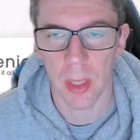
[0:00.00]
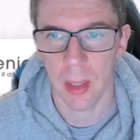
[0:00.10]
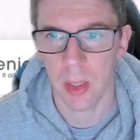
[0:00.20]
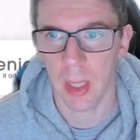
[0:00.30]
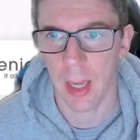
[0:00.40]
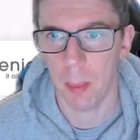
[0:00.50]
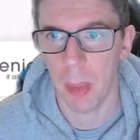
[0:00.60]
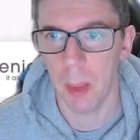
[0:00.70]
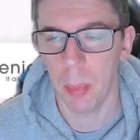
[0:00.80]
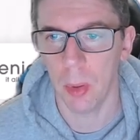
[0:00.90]
and to get
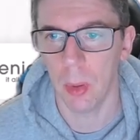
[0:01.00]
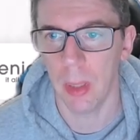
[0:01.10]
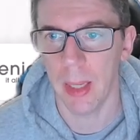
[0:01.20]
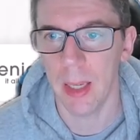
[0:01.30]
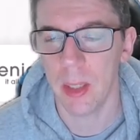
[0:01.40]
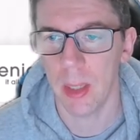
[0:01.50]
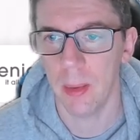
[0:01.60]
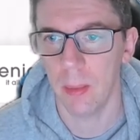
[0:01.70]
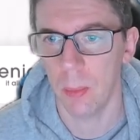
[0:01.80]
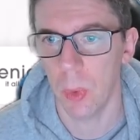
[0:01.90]
people
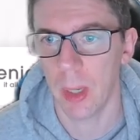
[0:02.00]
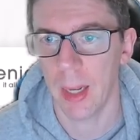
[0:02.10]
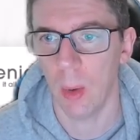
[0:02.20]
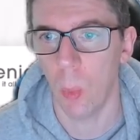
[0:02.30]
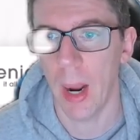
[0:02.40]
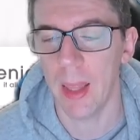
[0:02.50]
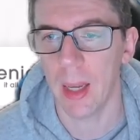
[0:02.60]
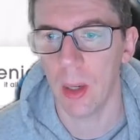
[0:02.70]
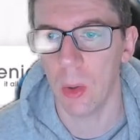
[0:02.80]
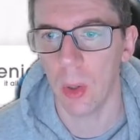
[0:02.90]
easily working out where they
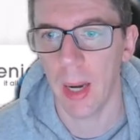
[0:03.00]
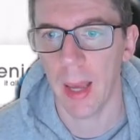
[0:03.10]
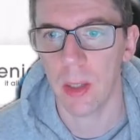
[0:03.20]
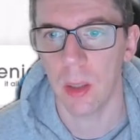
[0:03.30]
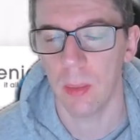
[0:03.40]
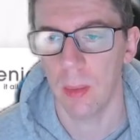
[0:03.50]
can go next